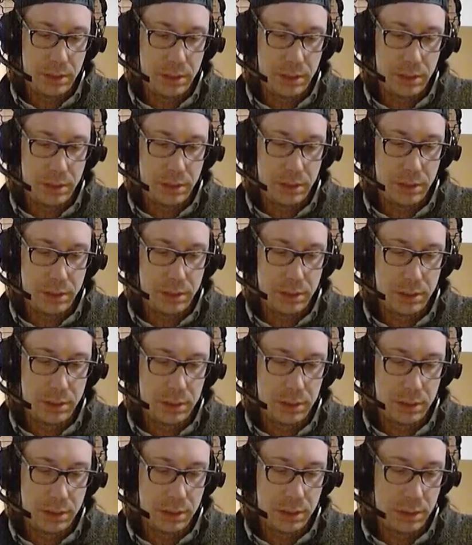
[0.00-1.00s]
the
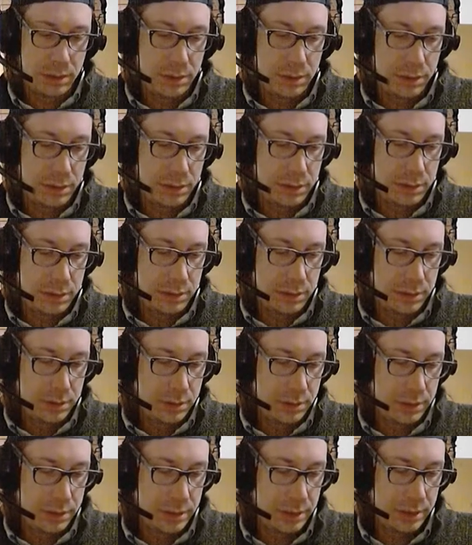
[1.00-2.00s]

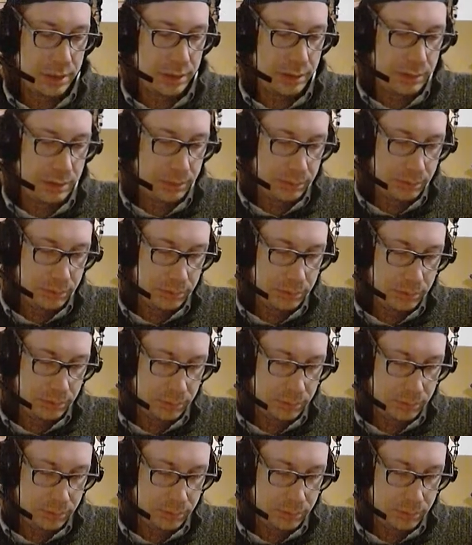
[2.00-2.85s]
debt to